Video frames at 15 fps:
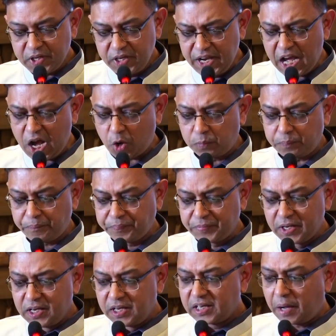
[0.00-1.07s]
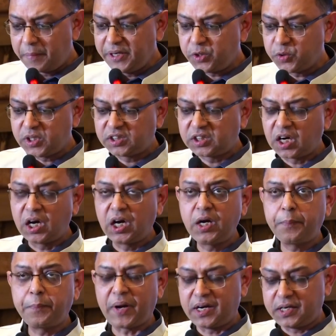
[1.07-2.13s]
Now, coming to the
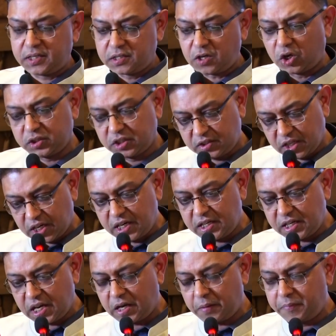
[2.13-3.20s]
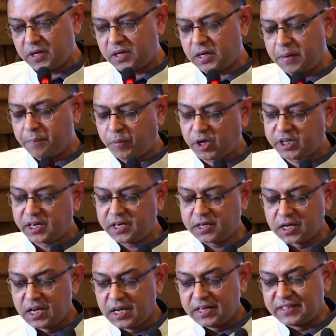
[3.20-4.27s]
third part, or the third important
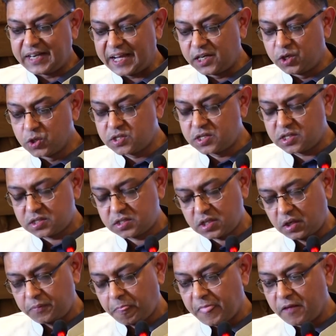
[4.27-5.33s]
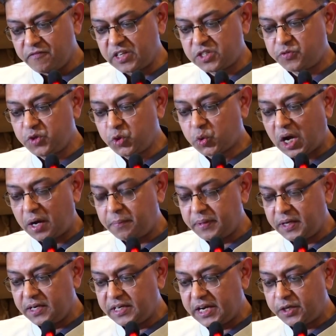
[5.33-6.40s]
diagnosis which you come
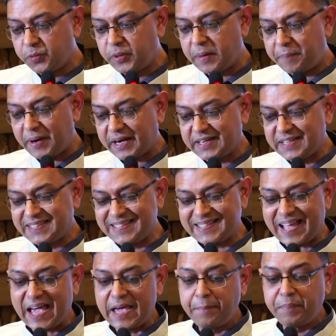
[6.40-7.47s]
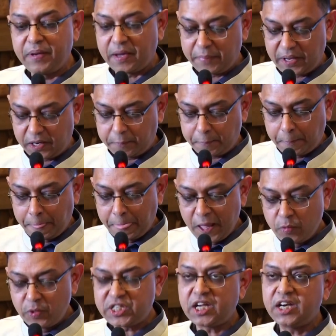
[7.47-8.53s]
in day-to-day practice is IPMN,
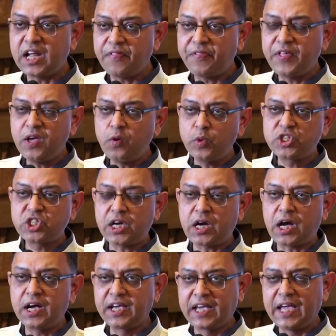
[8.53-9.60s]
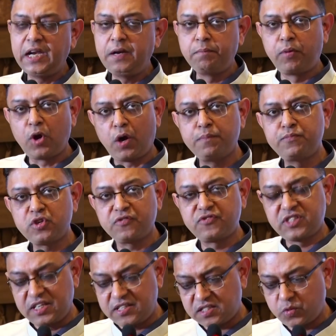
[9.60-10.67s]
which are nothing, which are again blobs of
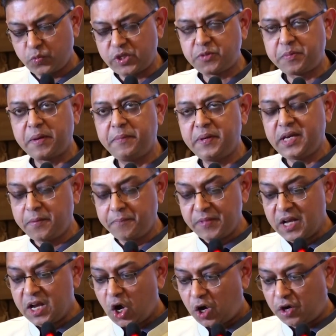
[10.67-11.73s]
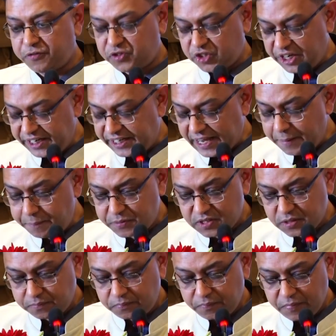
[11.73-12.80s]
cyst, which may be of three
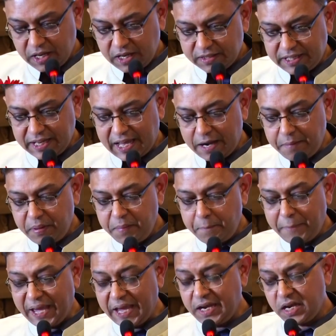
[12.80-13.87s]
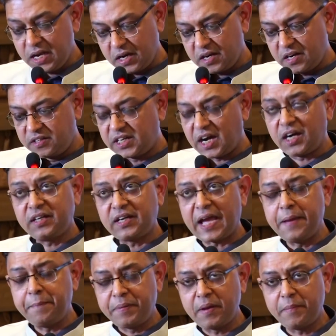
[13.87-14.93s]
types. They can be main duct
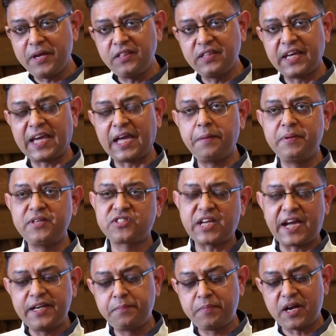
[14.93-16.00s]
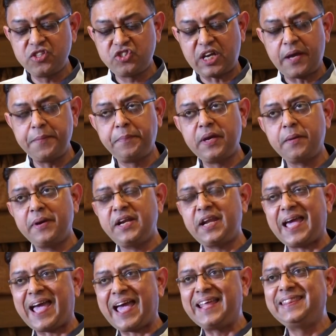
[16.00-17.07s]
IPMN, they can be side branch
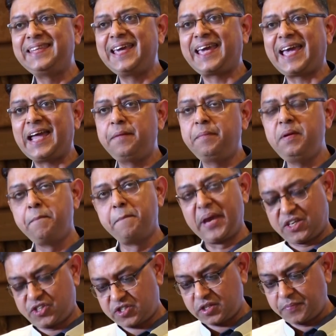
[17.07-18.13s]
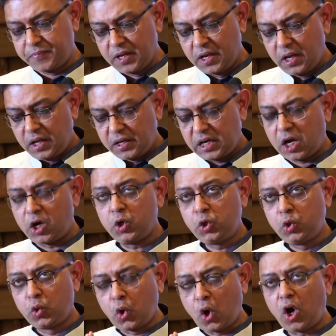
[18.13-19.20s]
IPMN, and they can be mixed. Now,
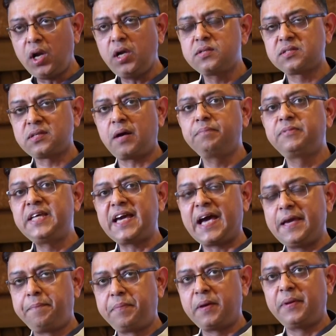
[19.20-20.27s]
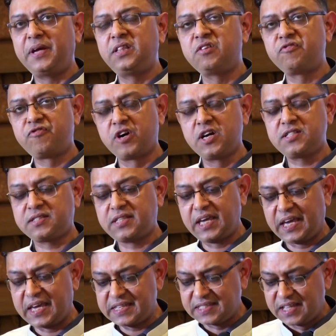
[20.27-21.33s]
to call something IPMN, the first
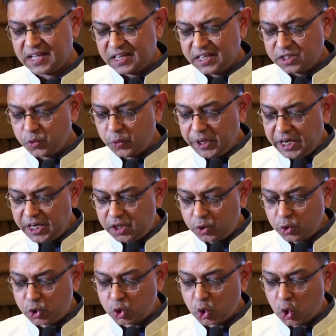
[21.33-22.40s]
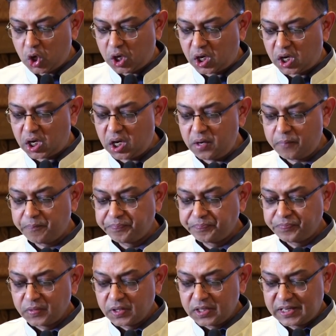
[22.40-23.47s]
thing is you need to show a
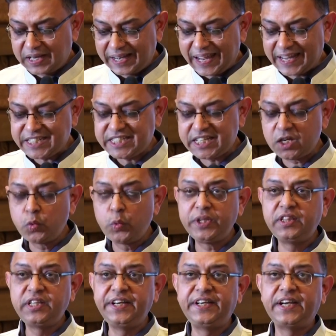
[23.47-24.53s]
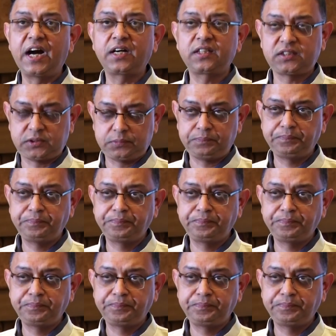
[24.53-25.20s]
connection with the duct.